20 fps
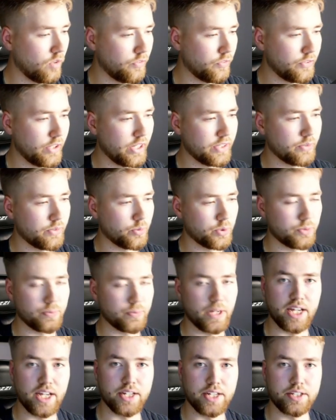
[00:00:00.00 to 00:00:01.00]
After that we're going to
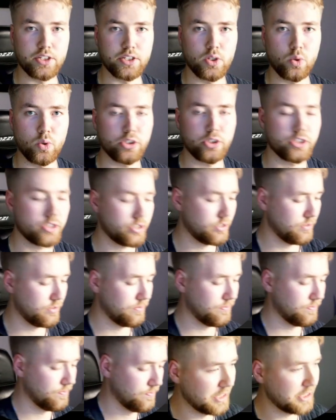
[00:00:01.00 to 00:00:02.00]
be adding noise,
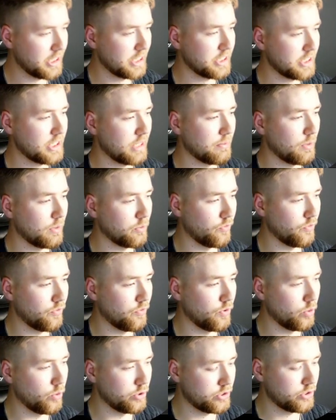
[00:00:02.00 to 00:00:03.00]
and change the amount of
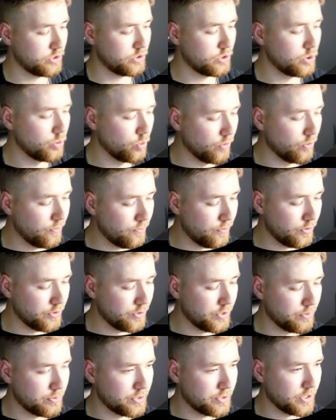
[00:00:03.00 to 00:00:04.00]
noise to
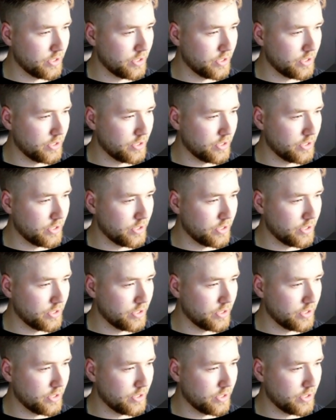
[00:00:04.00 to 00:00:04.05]
thirty